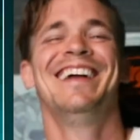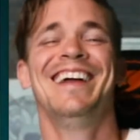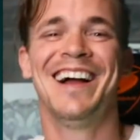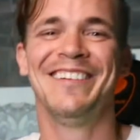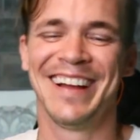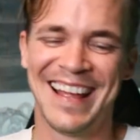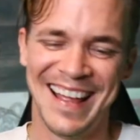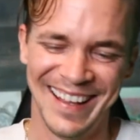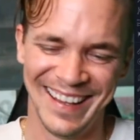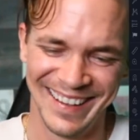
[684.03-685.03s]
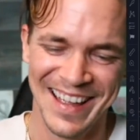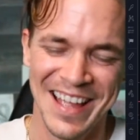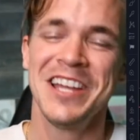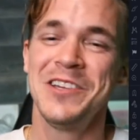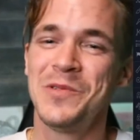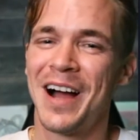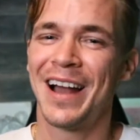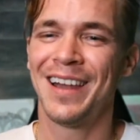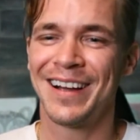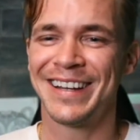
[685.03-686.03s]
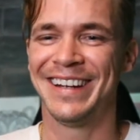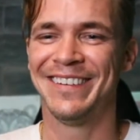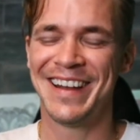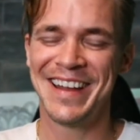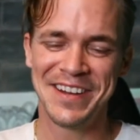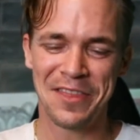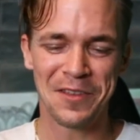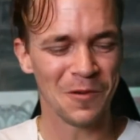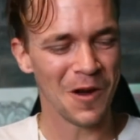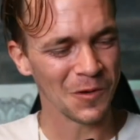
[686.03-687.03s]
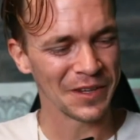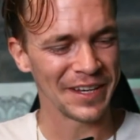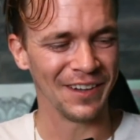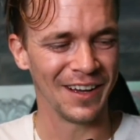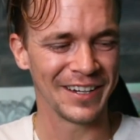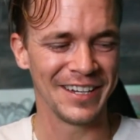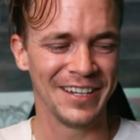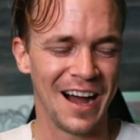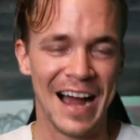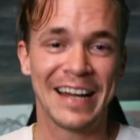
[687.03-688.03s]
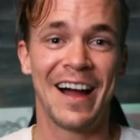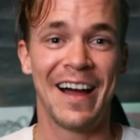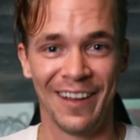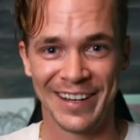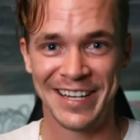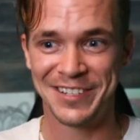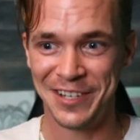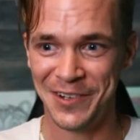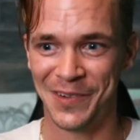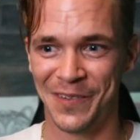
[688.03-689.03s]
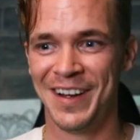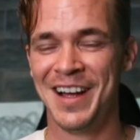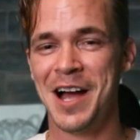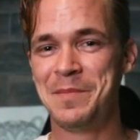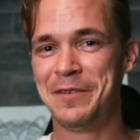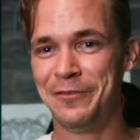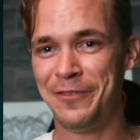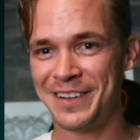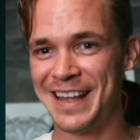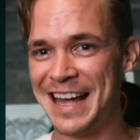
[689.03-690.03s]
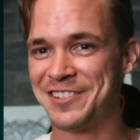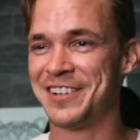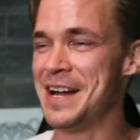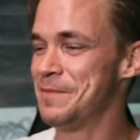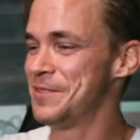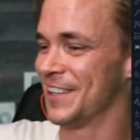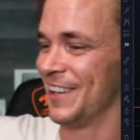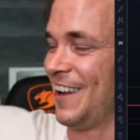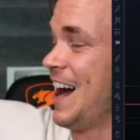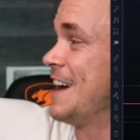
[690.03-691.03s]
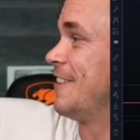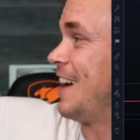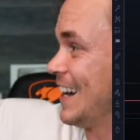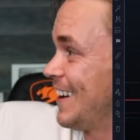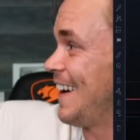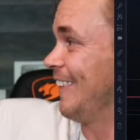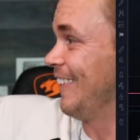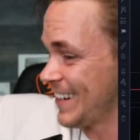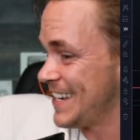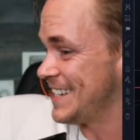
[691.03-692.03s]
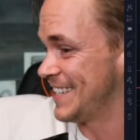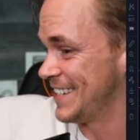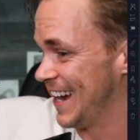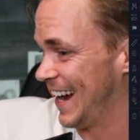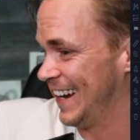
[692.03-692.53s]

Like, you got lucky. Well, ain't nothing wrong with getting lucky. I got lucky too. I mean, fuck that shit. I'm still alive. I got lucky today.